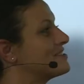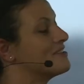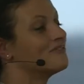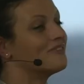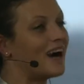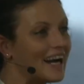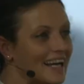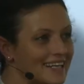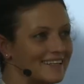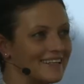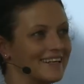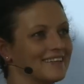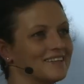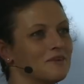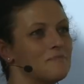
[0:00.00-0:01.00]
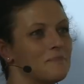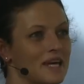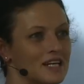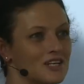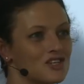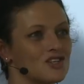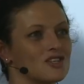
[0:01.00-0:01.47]
dividing the
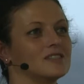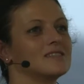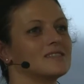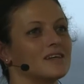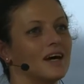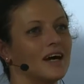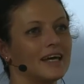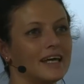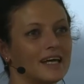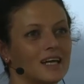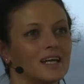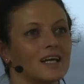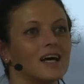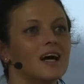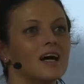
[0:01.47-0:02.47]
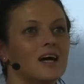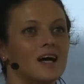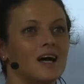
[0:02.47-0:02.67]
patients uh, in uh,